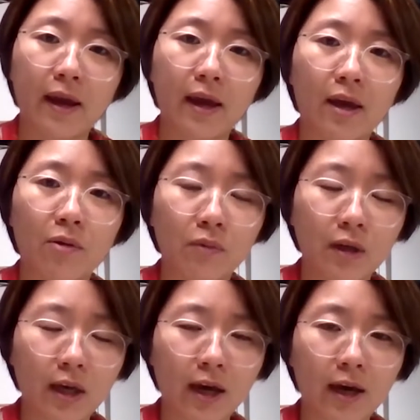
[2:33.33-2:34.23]
And
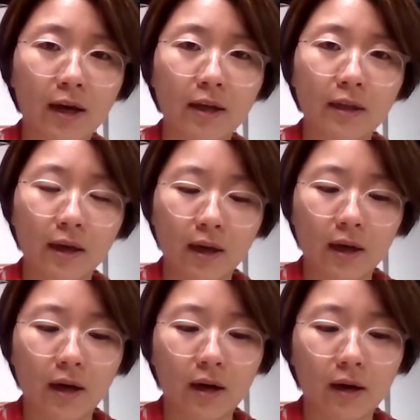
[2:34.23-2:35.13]
we had
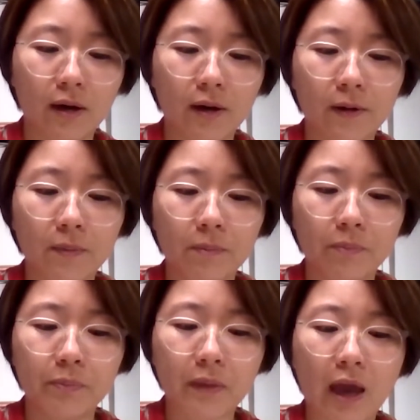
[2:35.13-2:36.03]

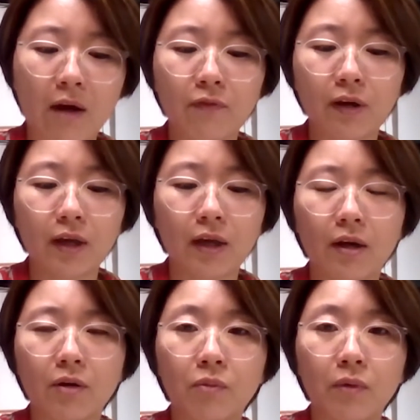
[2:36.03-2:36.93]
every
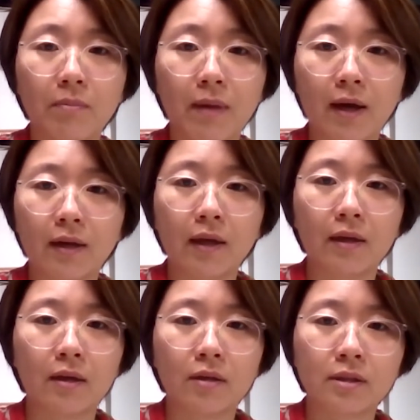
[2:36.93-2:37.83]
year we met
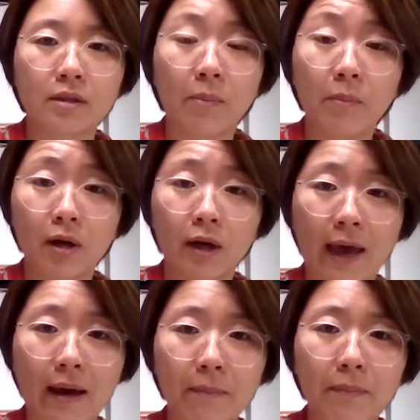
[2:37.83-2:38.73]
in a summer
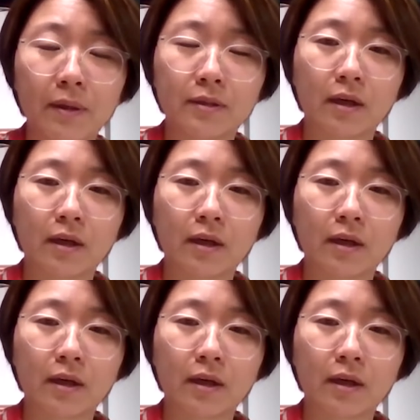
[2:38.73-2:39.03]
camp,